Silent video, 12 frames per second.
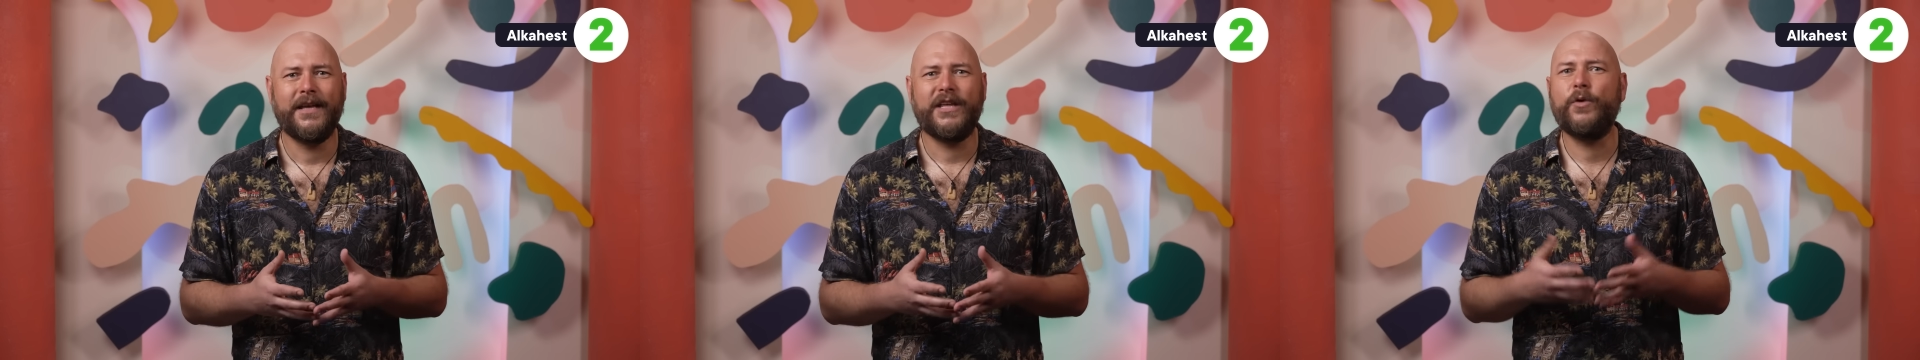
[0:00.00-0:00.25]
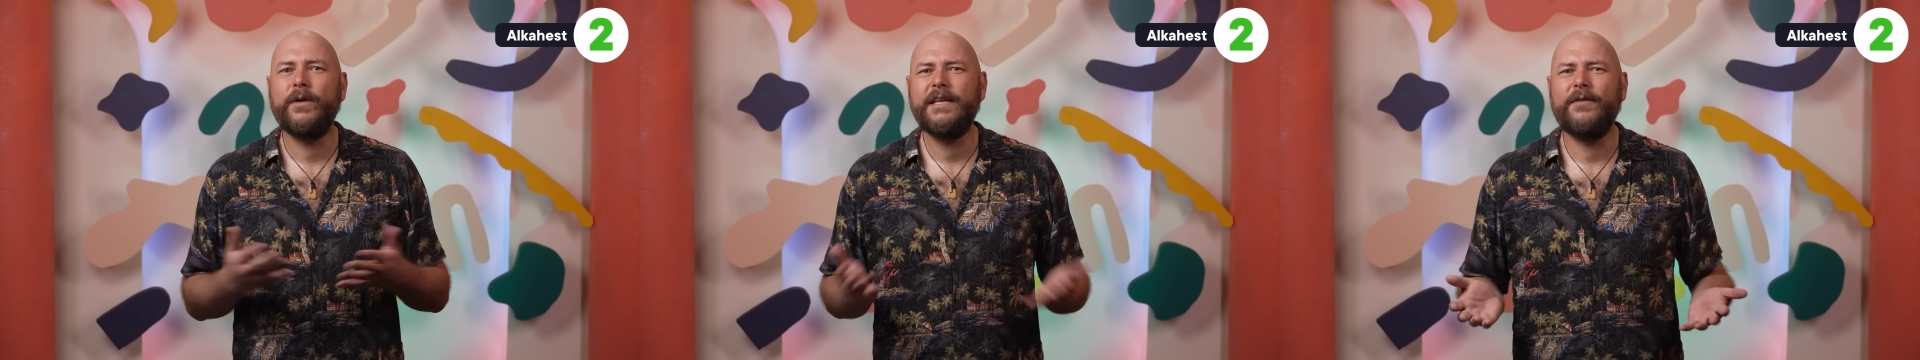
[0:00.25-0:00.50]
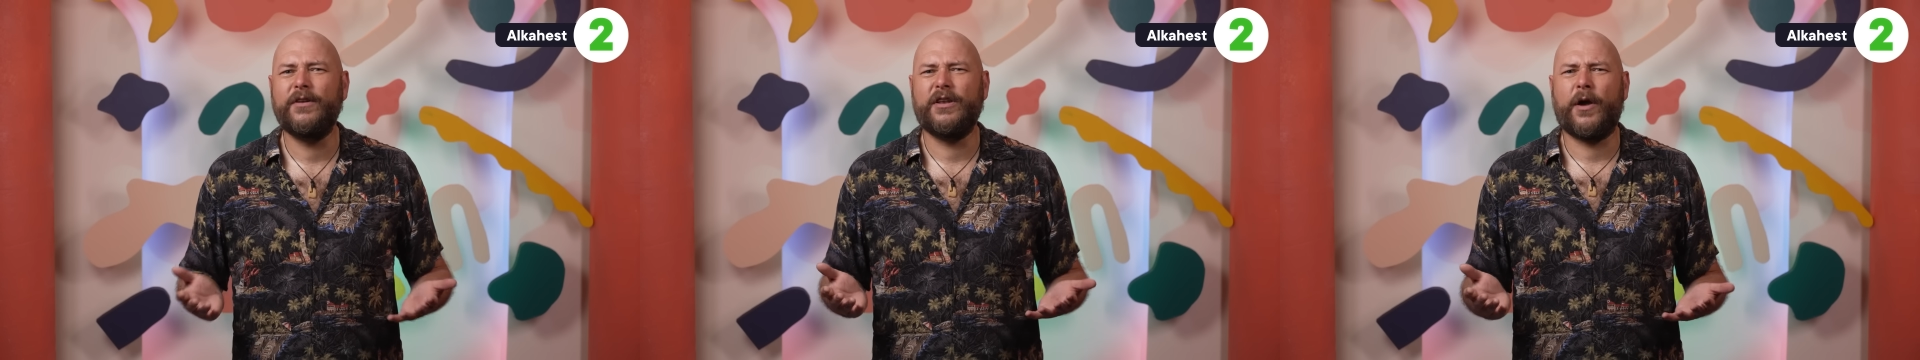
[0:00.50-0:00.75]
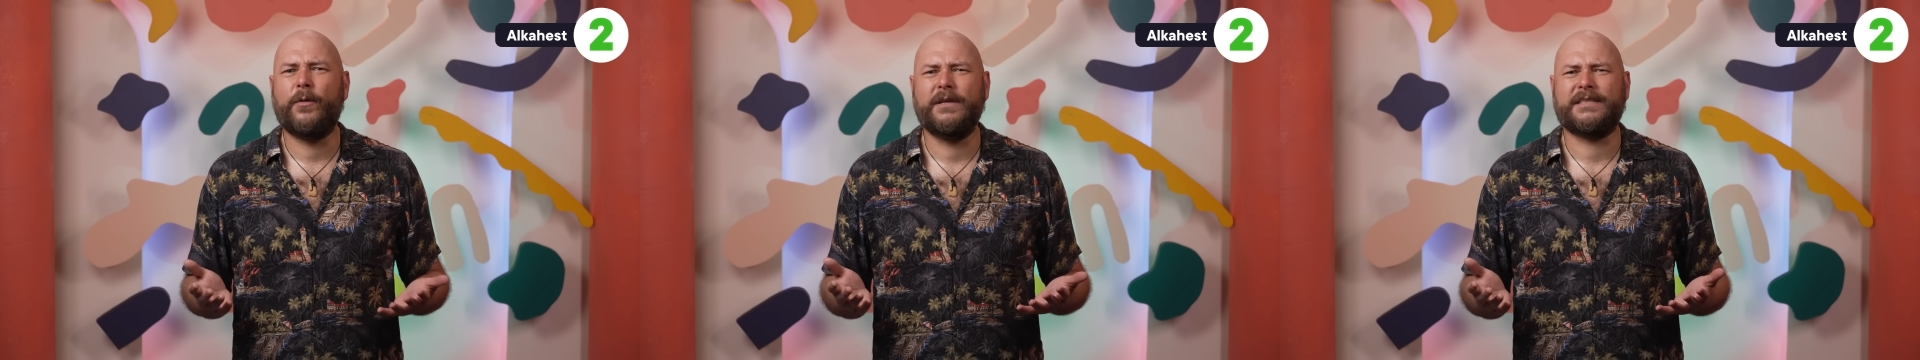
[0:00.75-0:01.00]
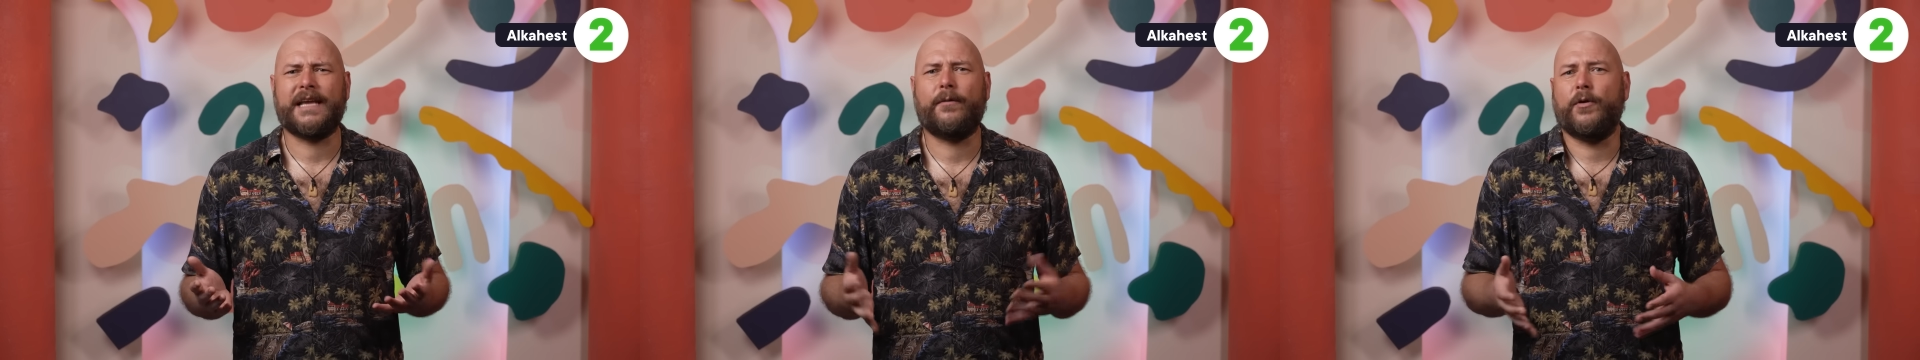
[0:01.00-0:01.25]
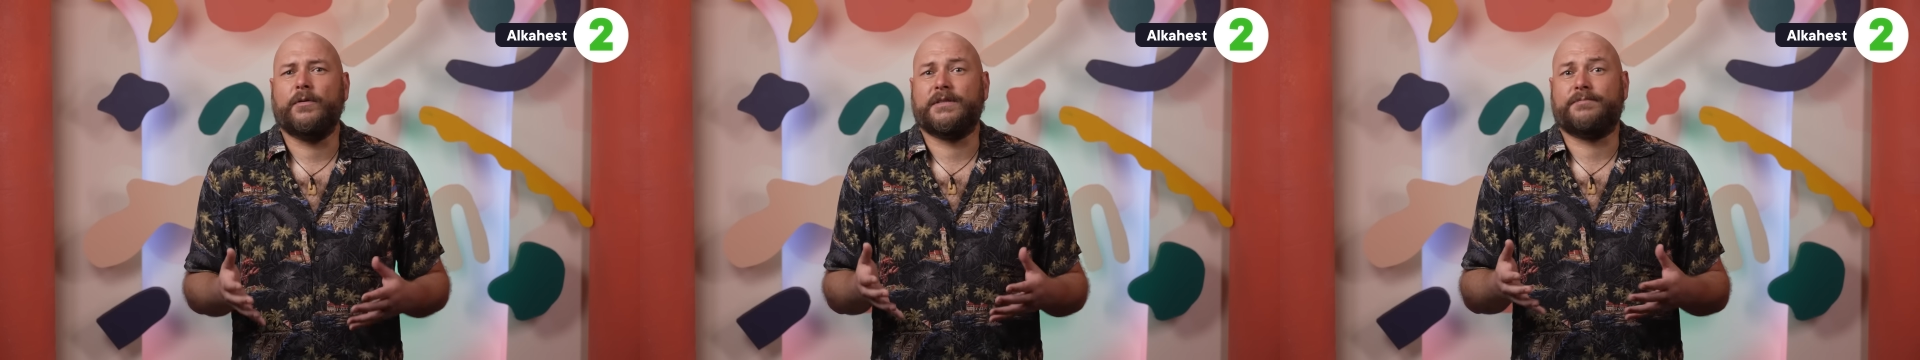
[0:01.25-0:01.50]
you wouldn't even notice how
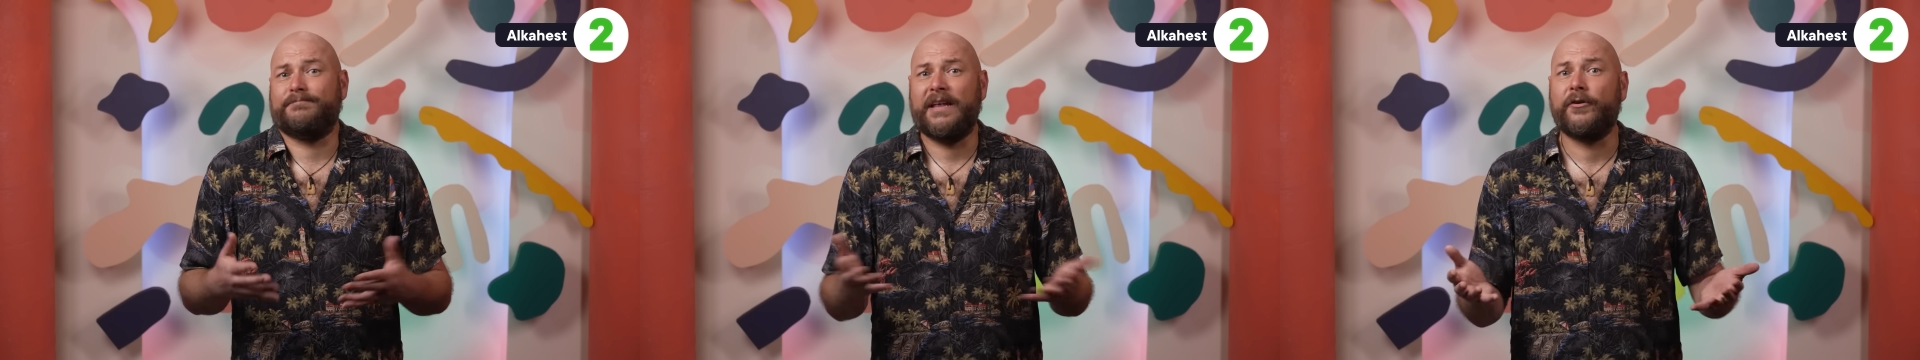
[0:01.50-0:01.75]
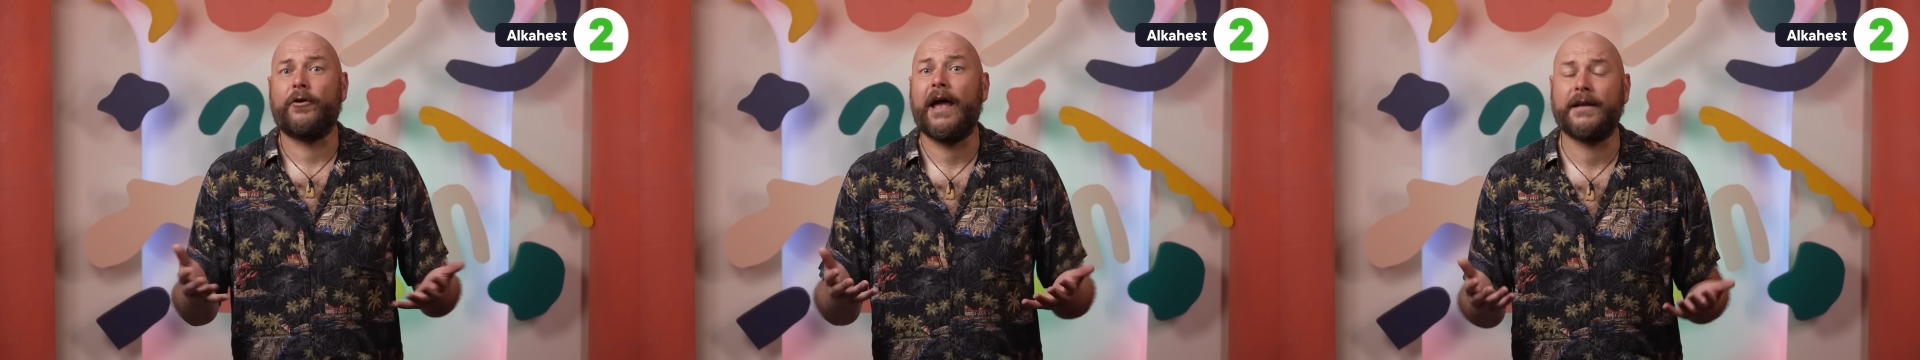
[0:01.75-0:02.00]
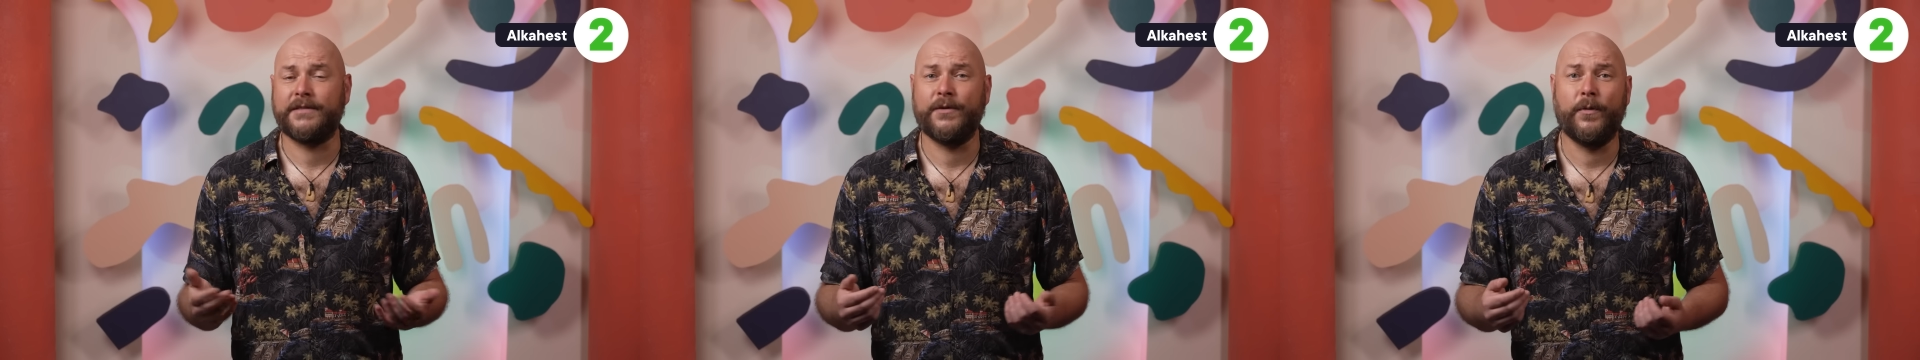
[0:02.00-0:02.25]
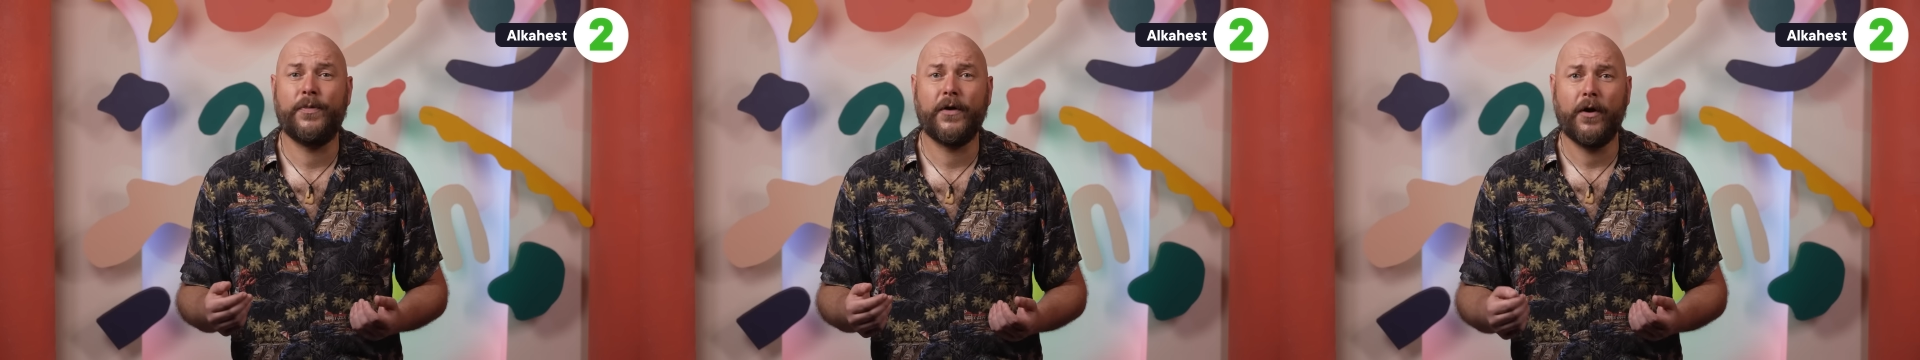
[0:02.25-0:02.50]
it was interacting with the